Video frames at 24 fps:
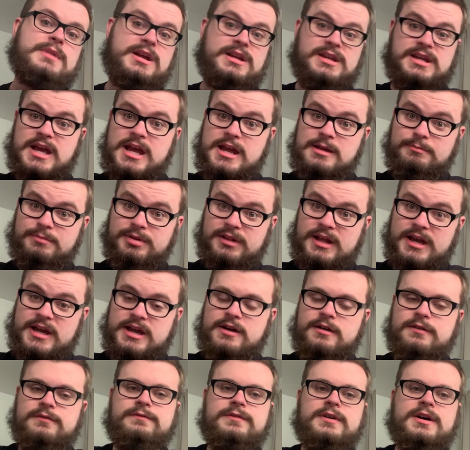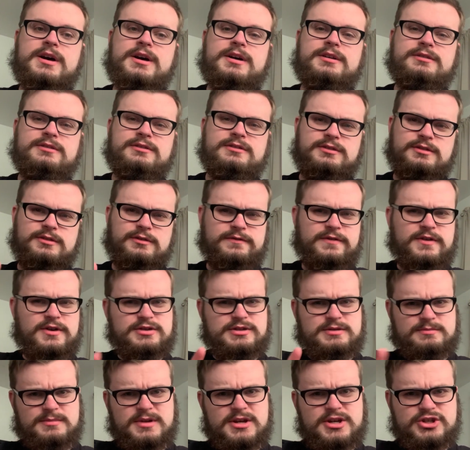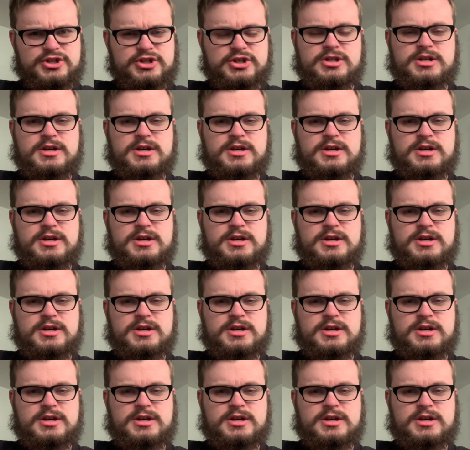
gameplay of the first mission